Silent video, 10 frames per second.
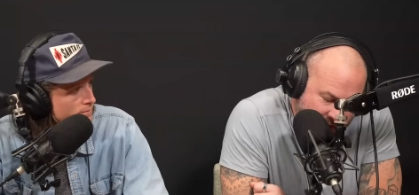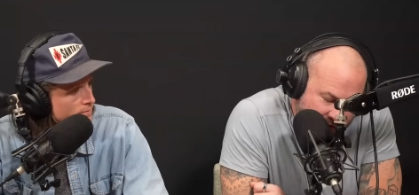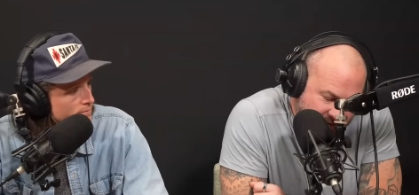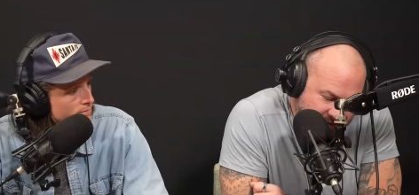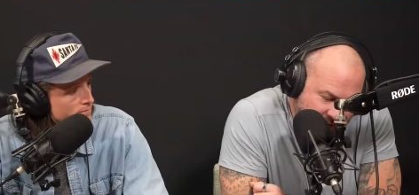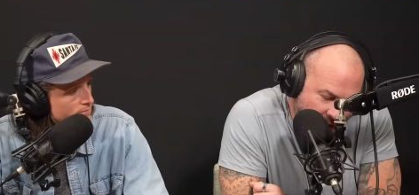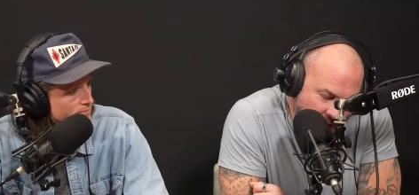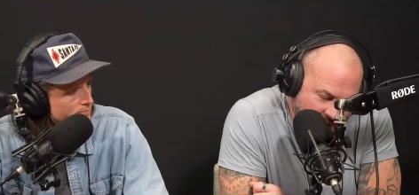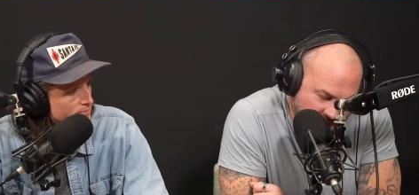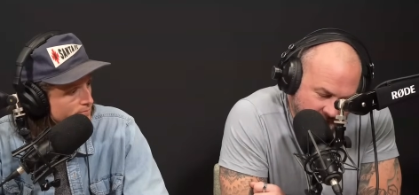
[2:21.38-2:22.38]
Speaker 1: is
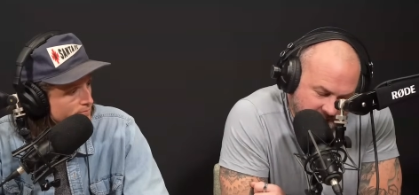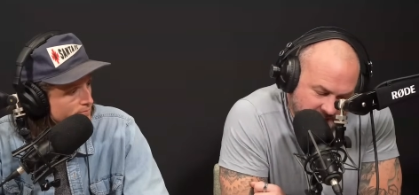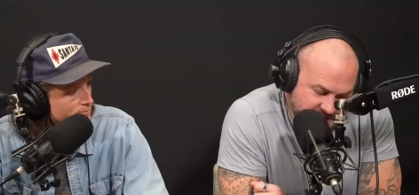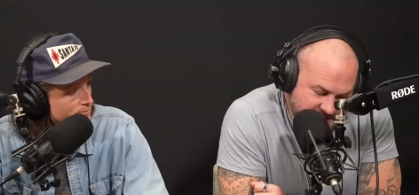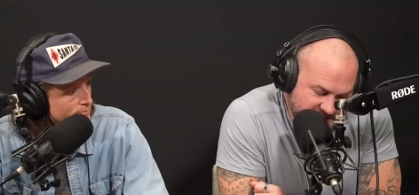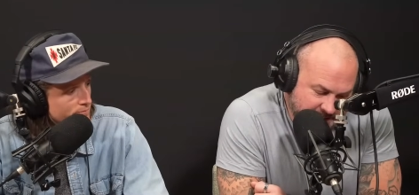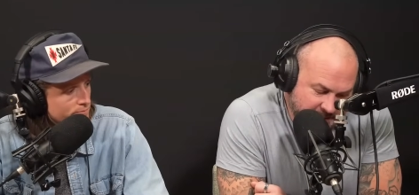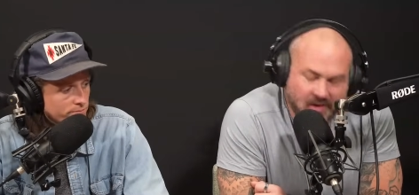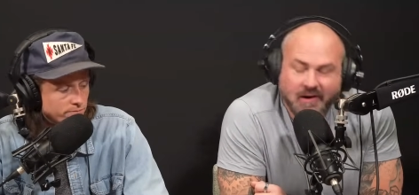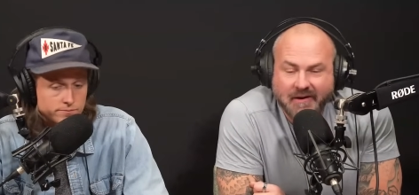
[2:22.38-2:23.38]
starting
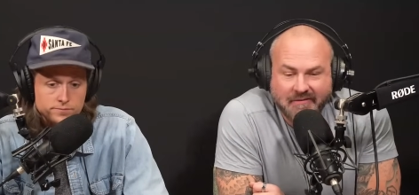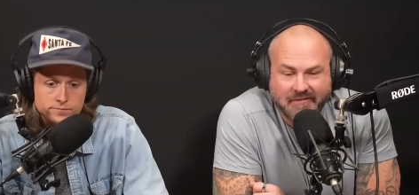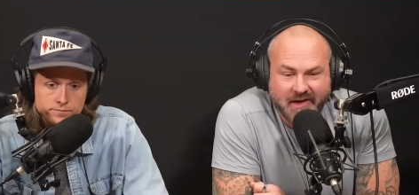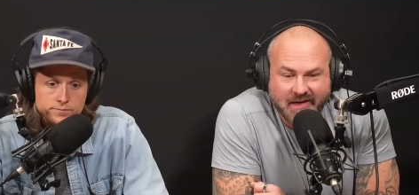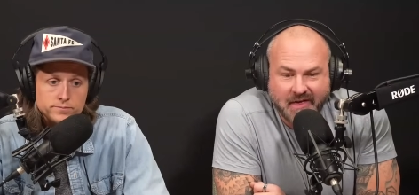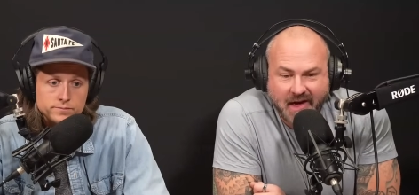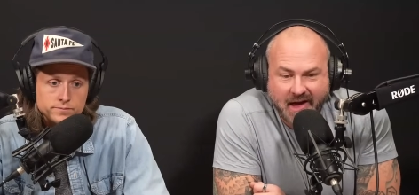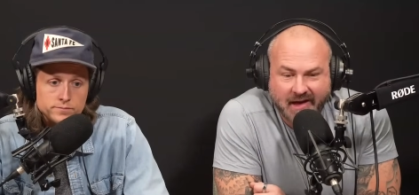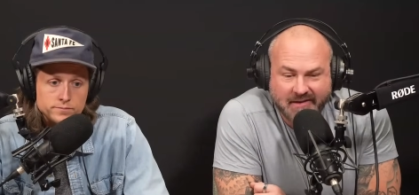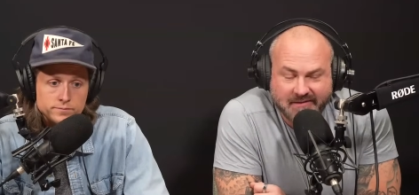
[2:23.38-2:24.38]
December 5th
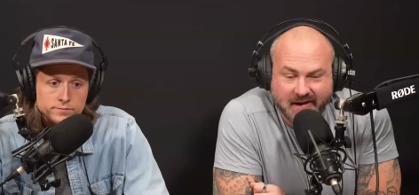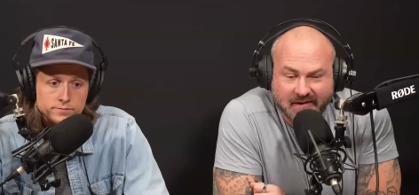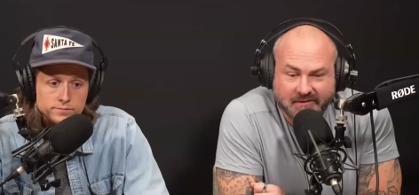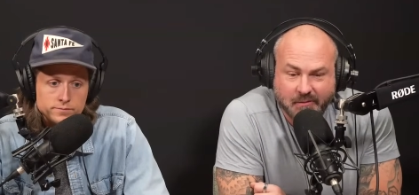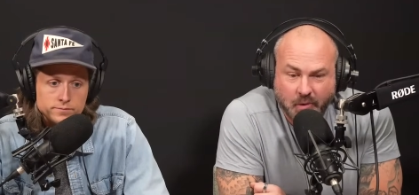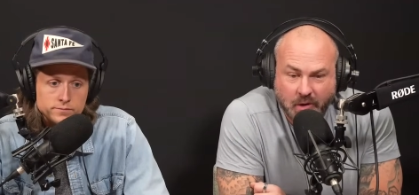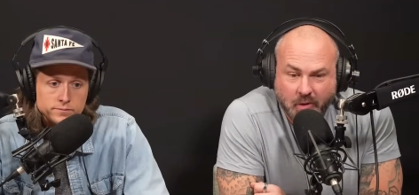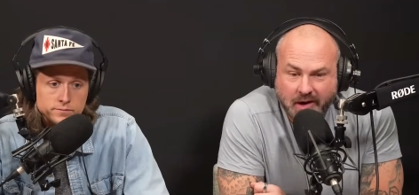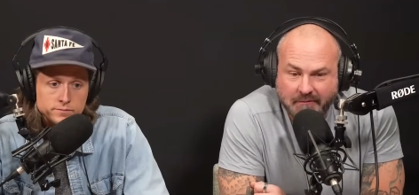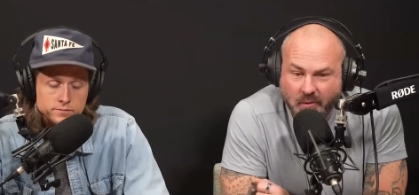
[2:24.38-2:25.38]
and 6th. We will
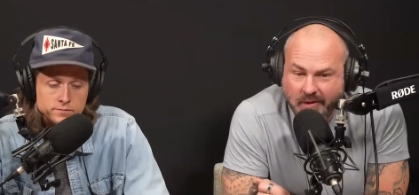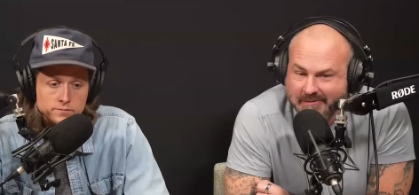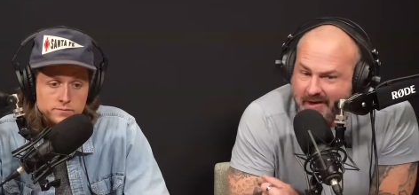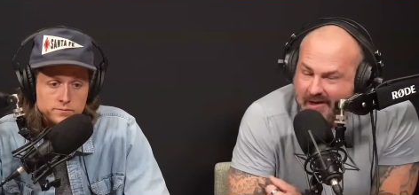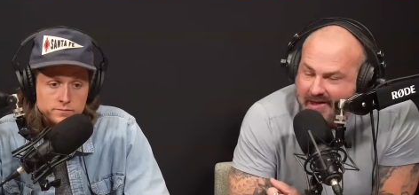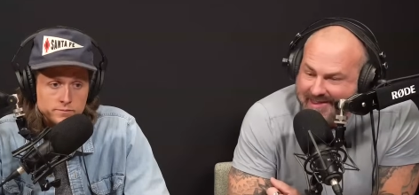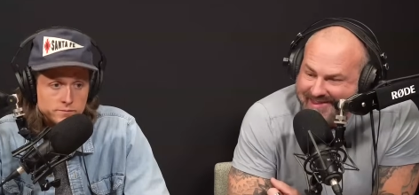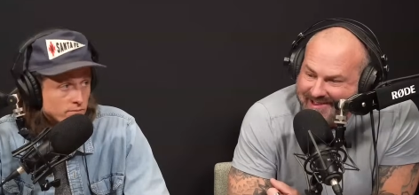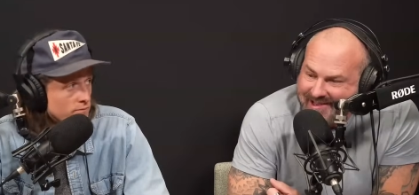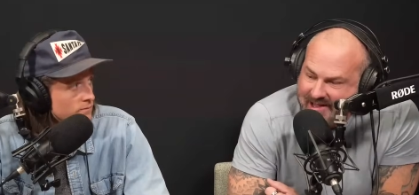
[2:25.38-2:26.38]
have the website in
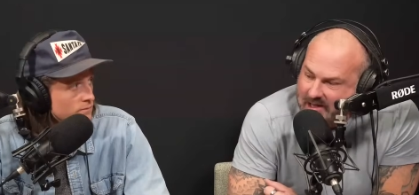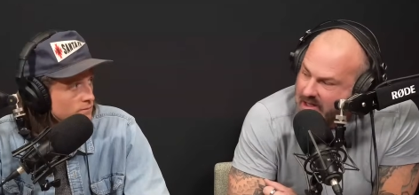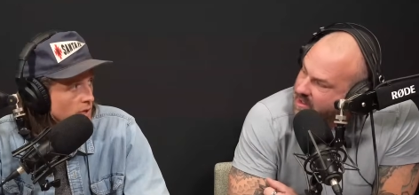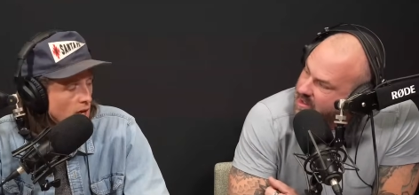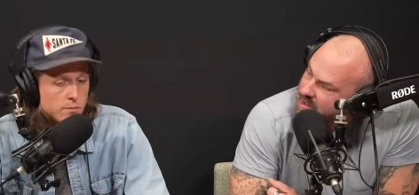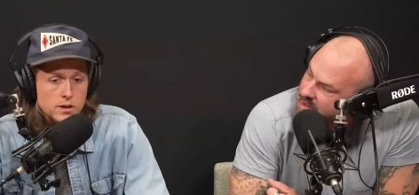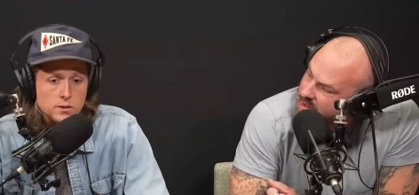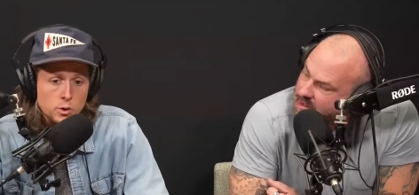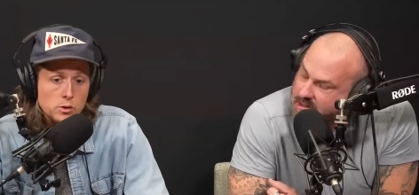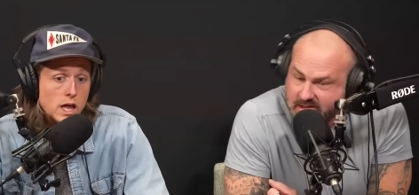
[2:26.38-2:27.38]
the link.
Speaker 2: Yep.
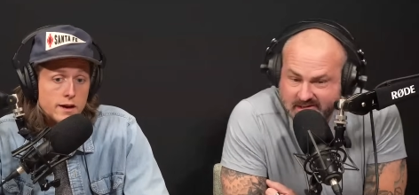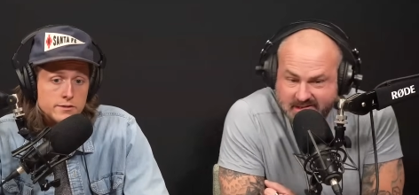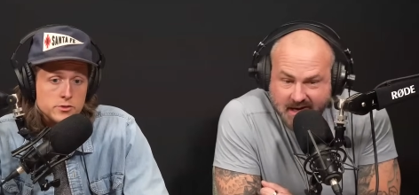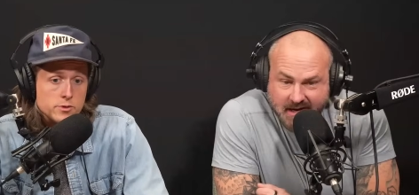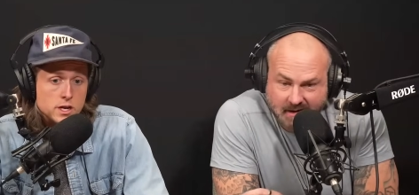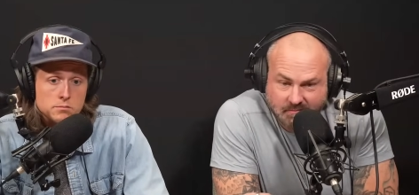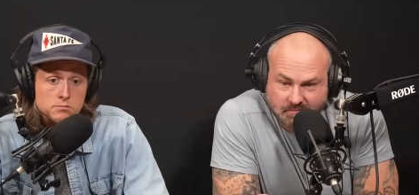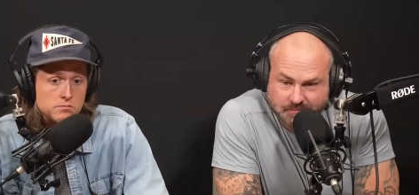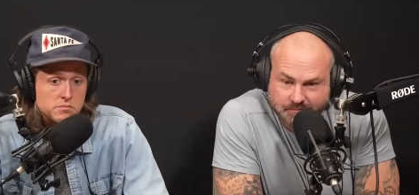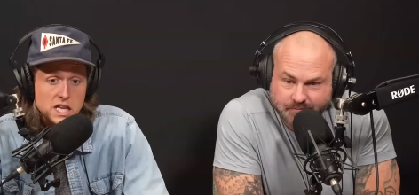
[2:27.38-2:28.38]
We'll live
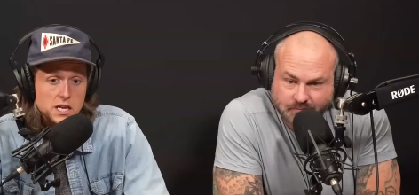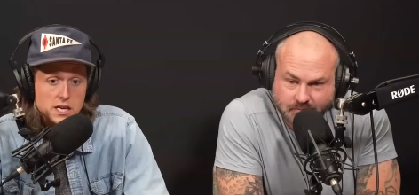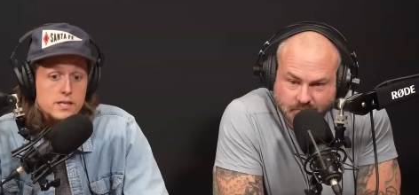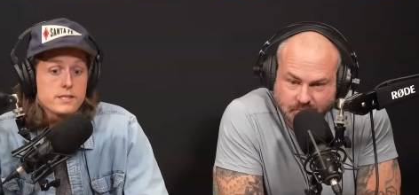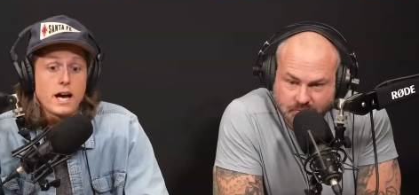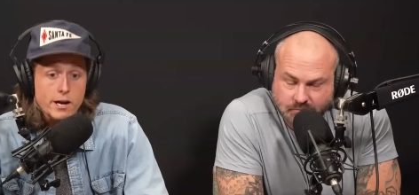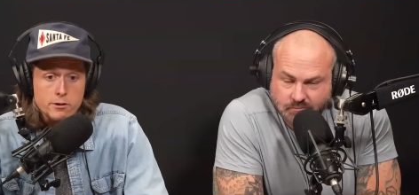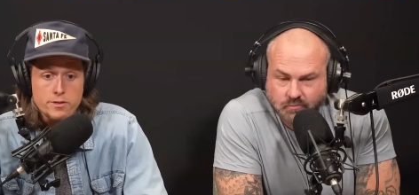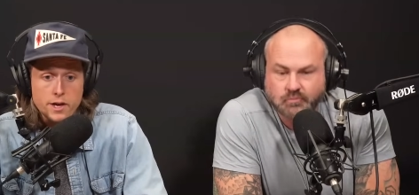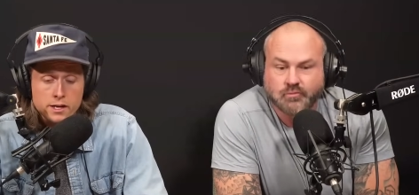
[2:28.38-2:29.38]
stream the entire
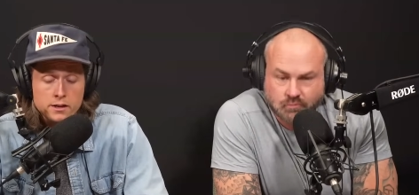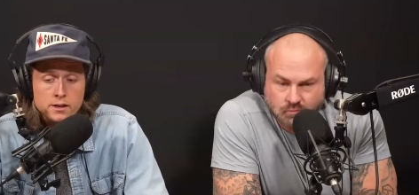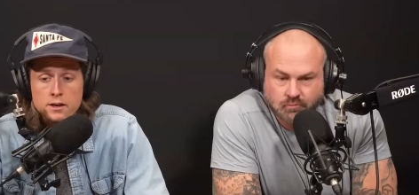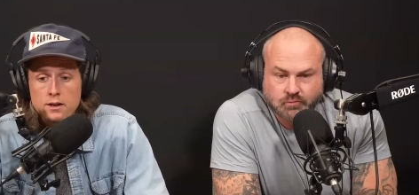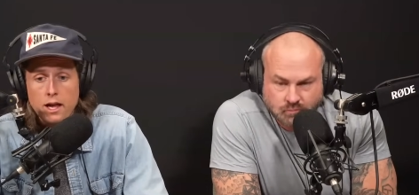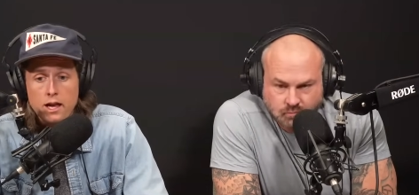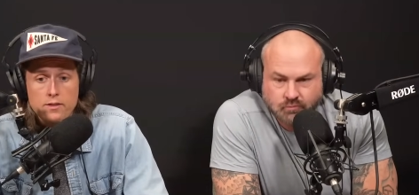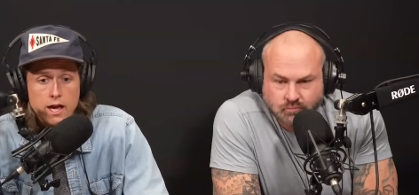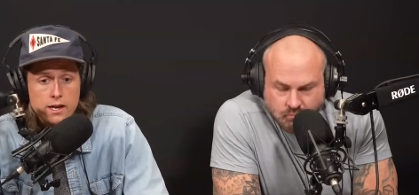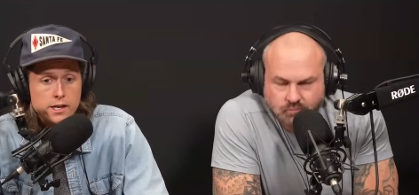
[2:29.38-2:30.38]
thing. And
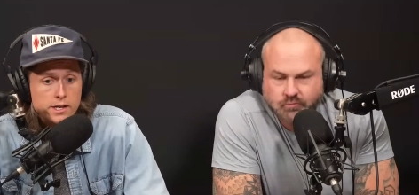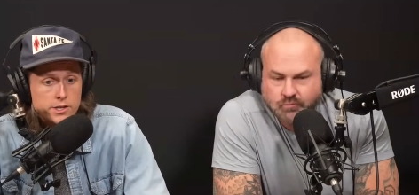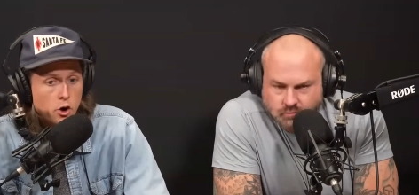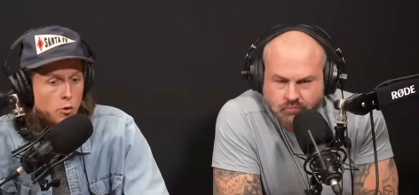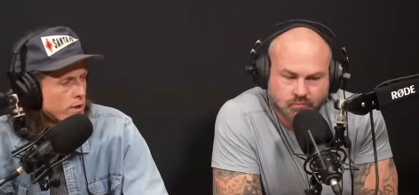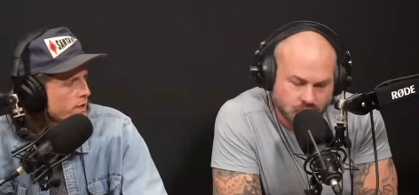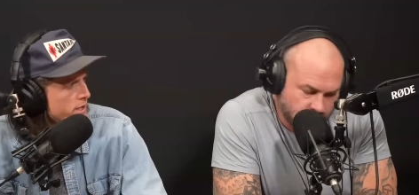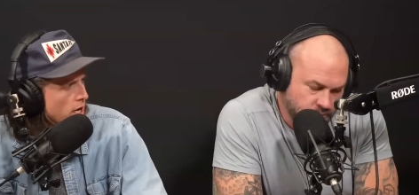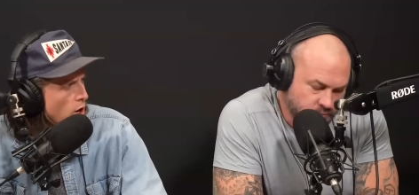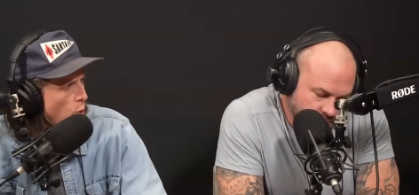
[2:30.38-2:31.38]
then it is open
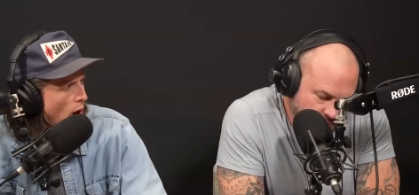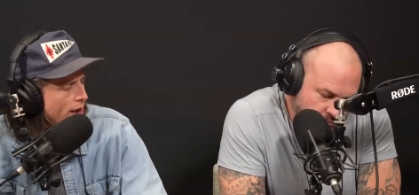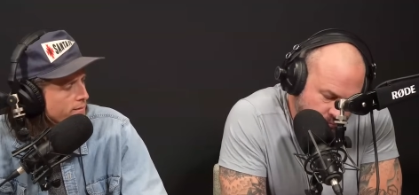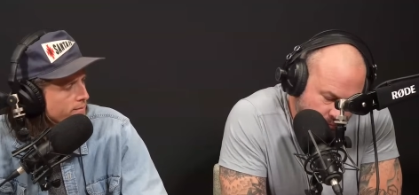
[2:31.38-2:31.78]
until when?